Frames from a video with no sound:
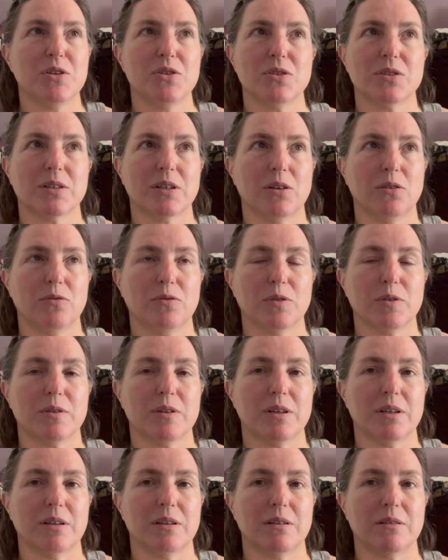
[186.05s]
just go for
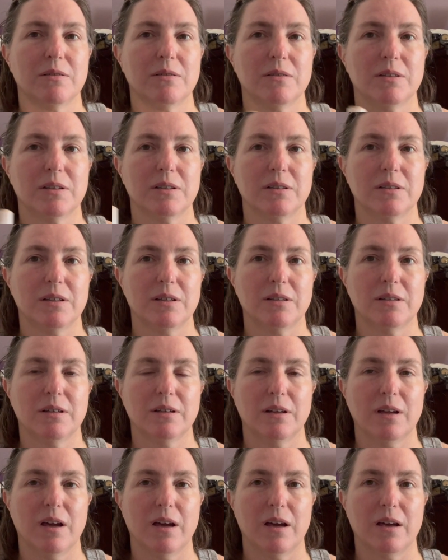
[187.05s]
the
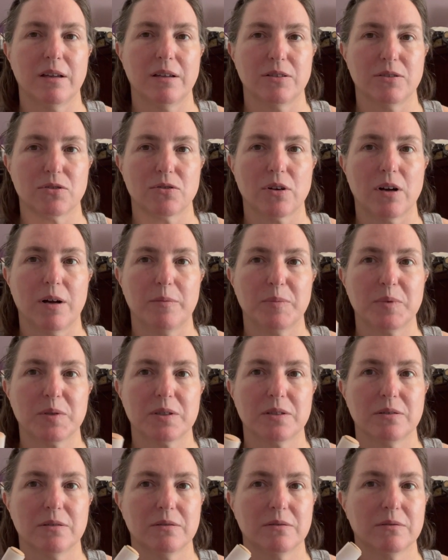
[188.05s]
ease drops.